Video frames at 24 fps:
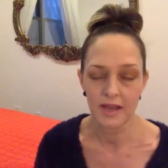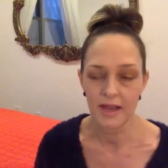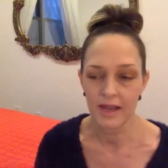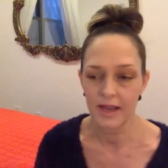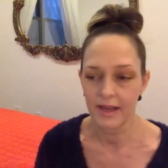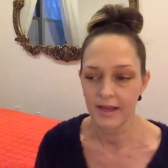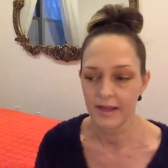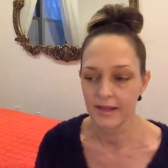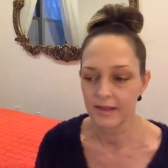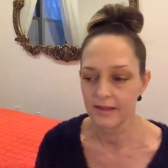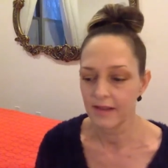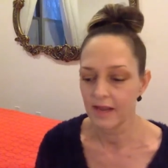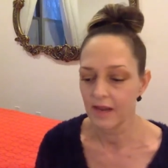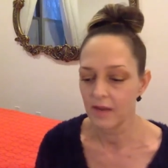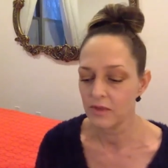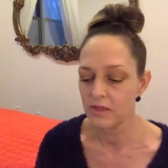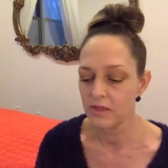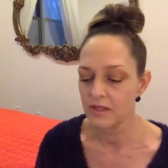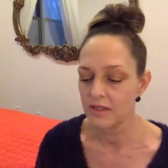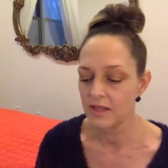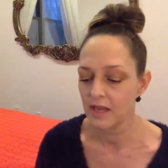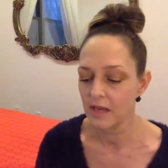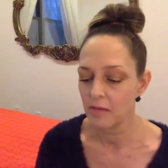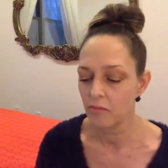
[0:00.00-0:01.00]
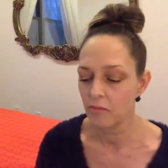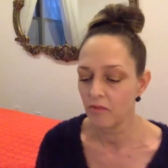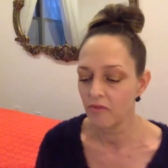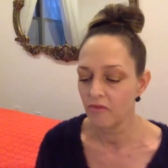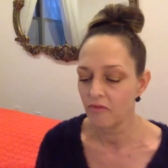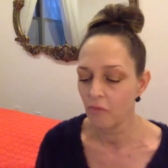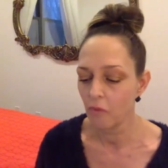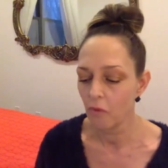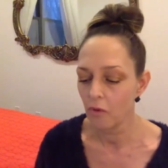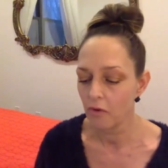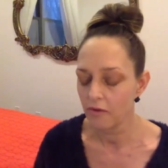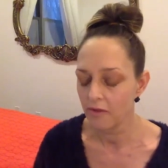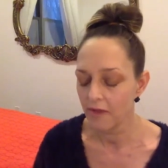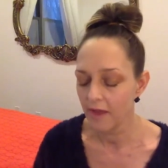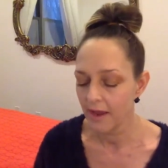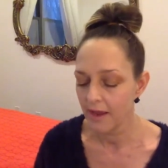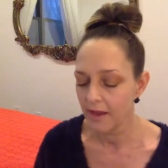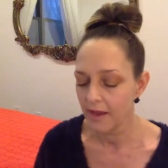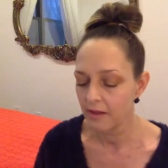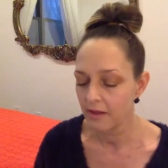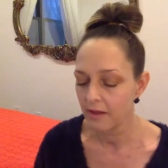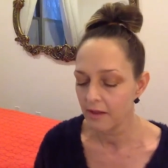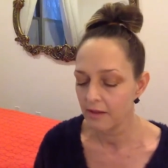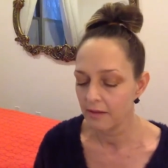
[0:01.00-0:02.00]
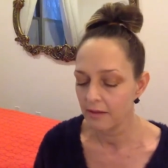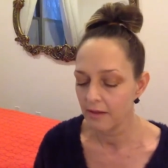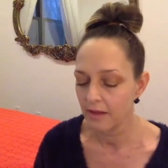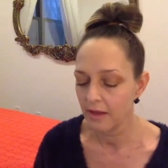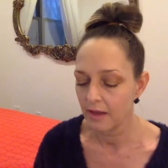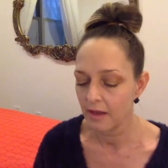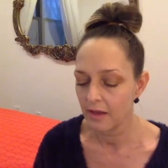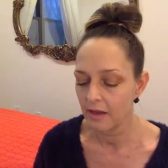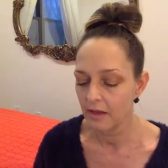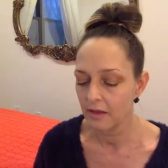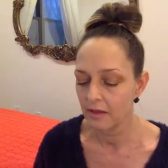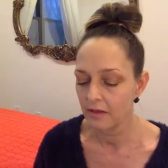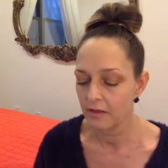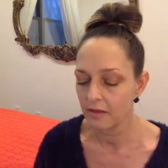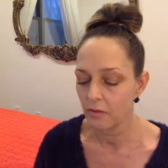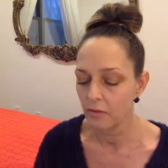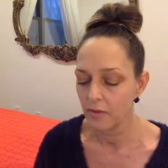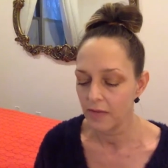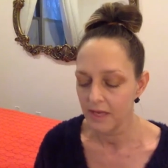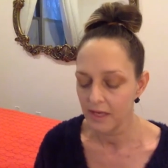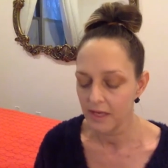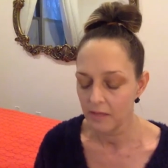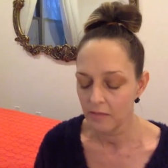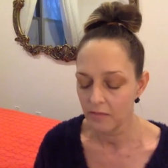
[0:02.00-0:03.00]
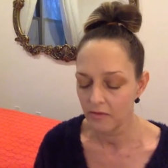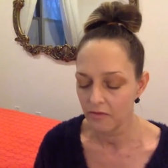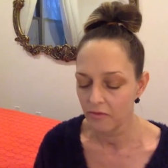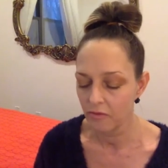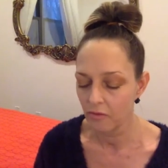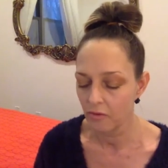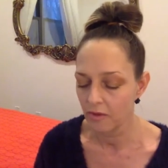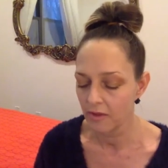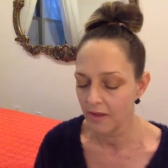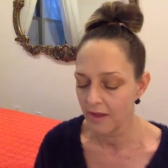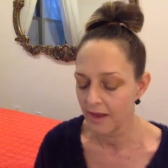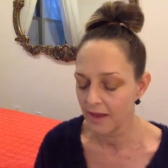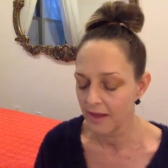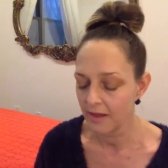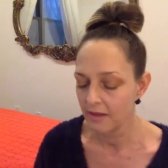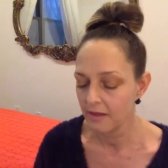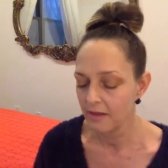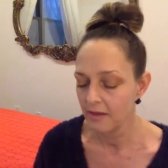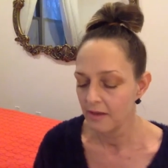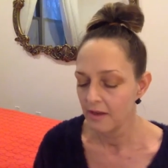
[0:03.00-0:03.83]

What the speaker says: And I would say before that, the weekend before that,